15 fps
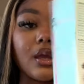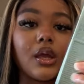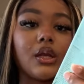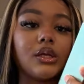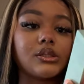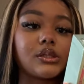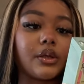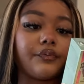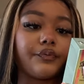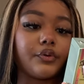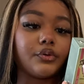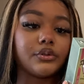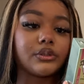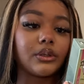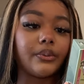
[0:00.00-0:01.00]
and it's
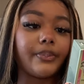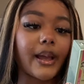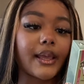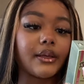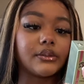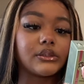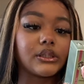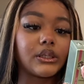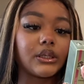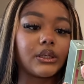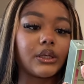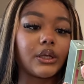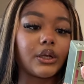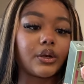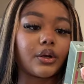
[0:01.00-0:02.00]
infused with
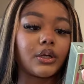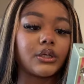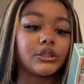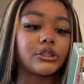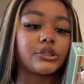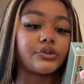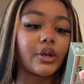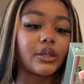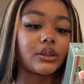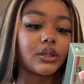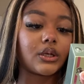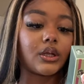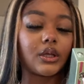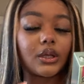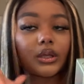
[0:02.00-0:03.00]
biotin, encourage
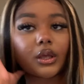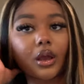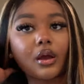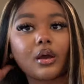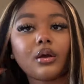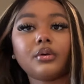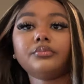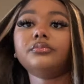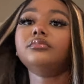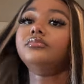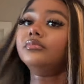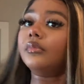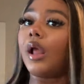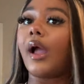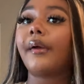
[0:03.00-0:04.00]
strengthening, y'all.
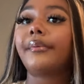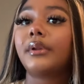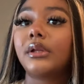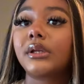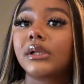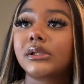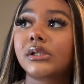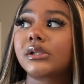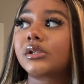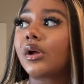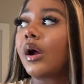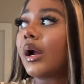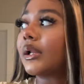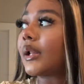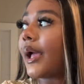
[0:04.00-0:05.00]
I really need to
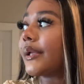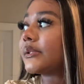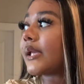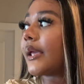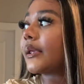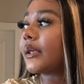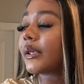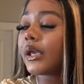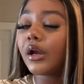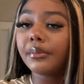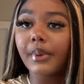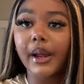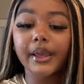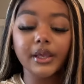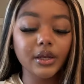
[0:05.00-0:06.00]
start like taking care of
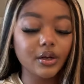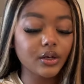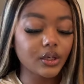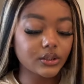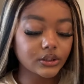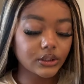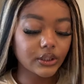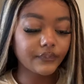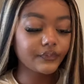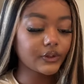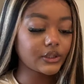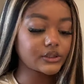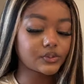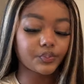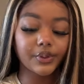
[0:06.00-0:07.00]
my hair underneath
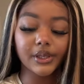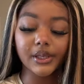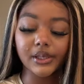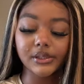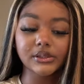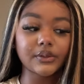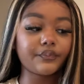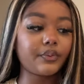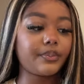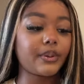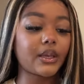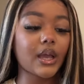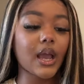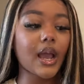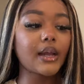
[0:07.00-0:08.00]
these wigs, if we're
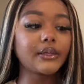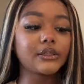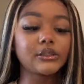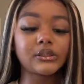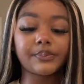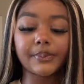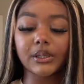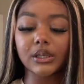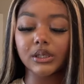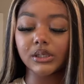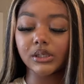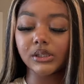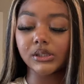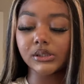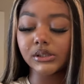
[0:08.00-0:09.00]
being honest,
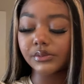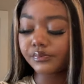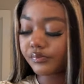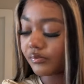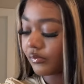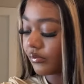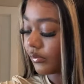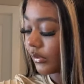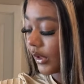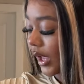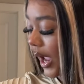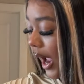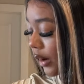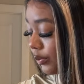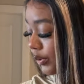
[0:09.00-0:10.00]
because
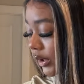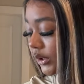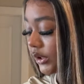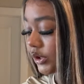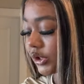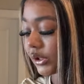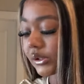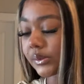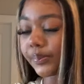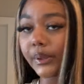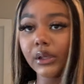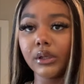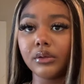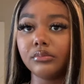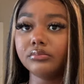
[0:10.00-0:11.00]
I really just
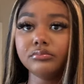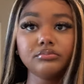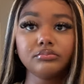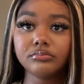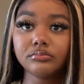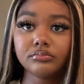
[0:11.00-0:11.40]
be